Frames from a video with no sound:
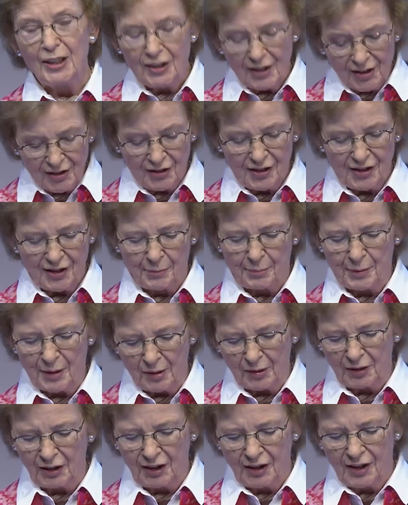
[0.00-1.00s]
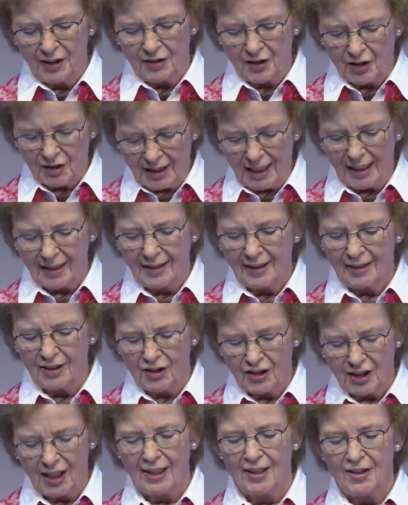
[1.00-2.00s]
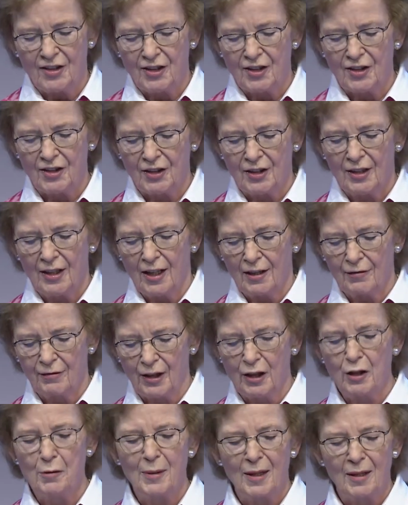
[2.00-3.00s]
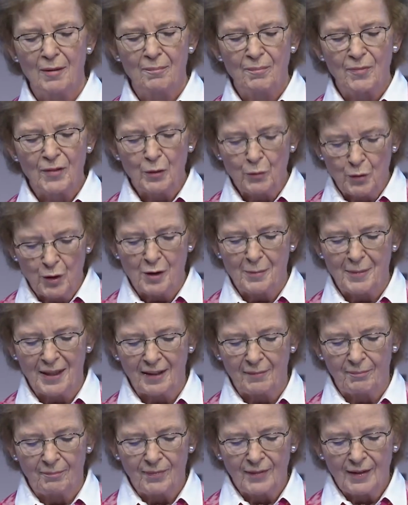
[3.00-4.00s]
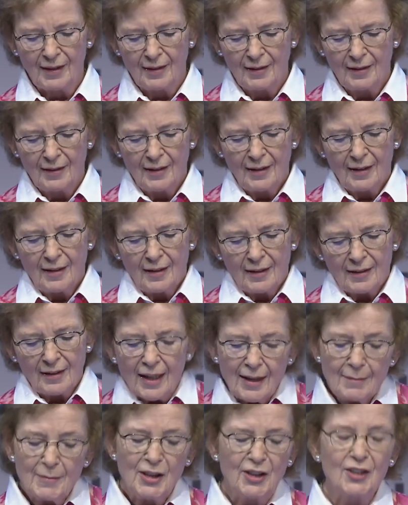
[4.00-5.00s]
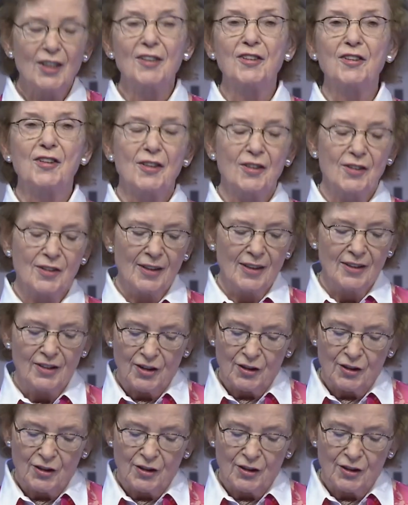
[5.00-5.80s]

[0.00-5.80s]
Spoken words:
justice approach to tackling the challenges of global warming. Climate justice is a